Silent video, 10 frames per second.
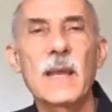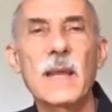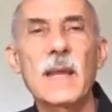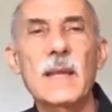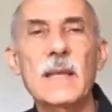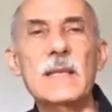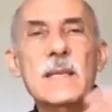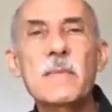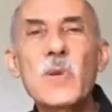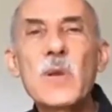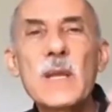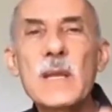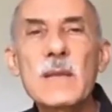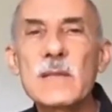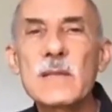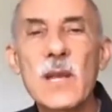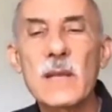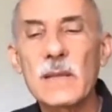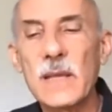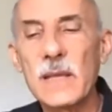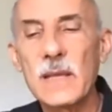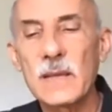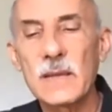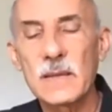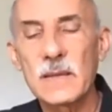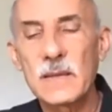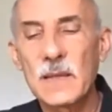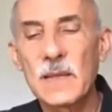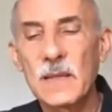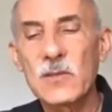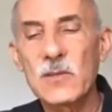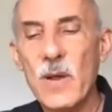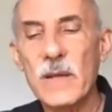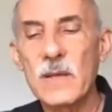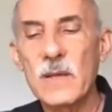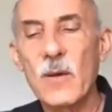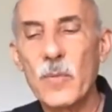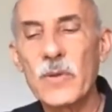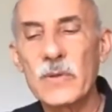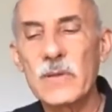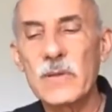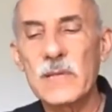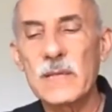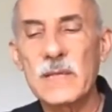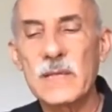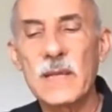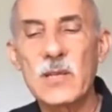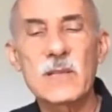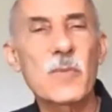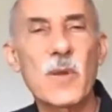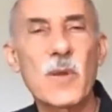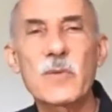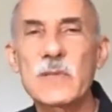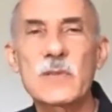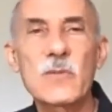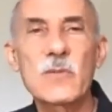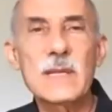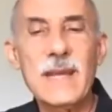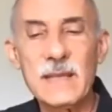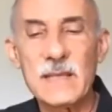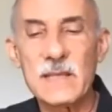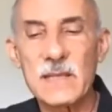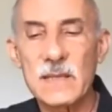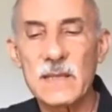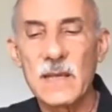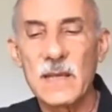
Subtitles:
And as he breathed gently, he tried to open to the sensations, but it was too intense.